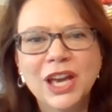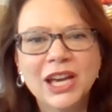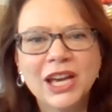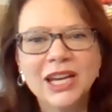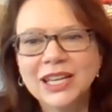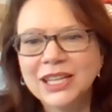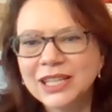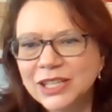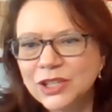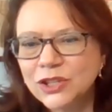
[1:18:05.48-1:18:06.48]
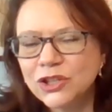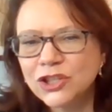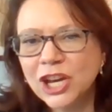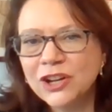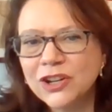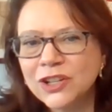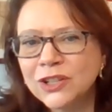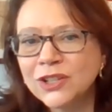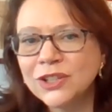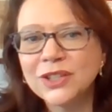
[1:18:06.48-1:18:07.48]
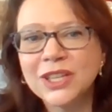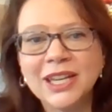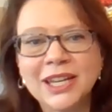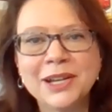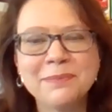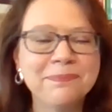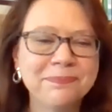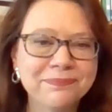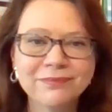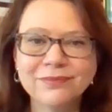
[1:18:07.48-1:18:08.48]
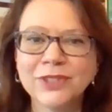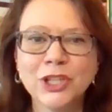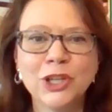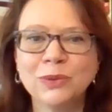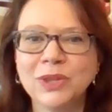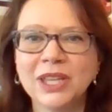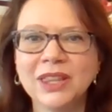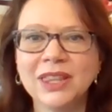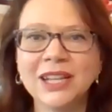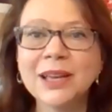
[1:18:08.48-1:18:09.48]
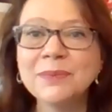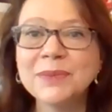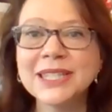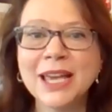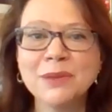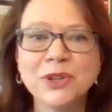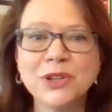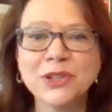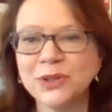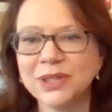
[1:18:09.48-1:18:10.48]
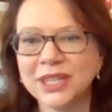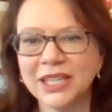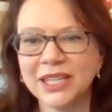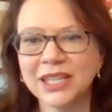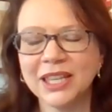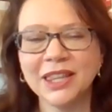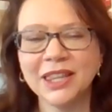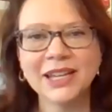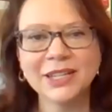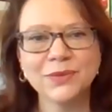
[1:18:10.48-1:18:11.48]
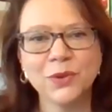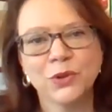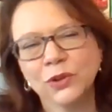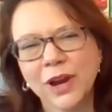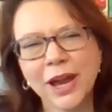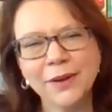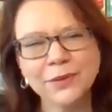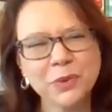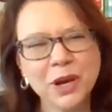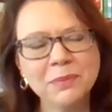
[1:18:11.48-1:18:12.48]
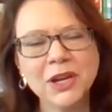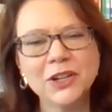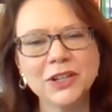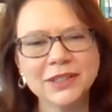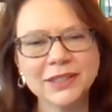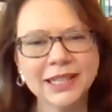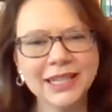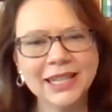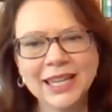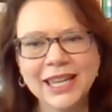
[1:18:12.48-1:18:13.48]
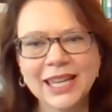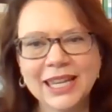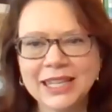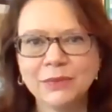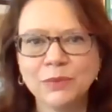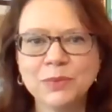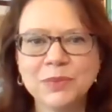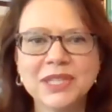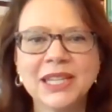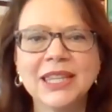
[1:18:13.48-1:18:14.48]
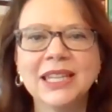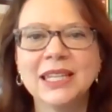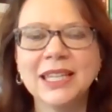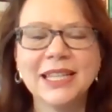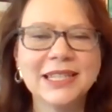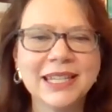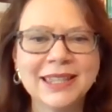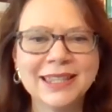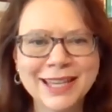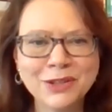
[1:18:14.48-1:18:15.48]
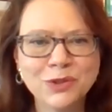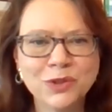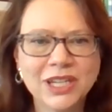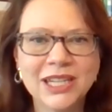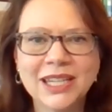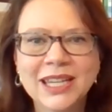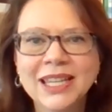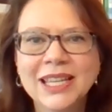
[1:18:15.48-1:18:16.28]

uh, Cheryl um, you know, the, the Clements Library certainly collects photographs primarily in, whoops, in the 19th century.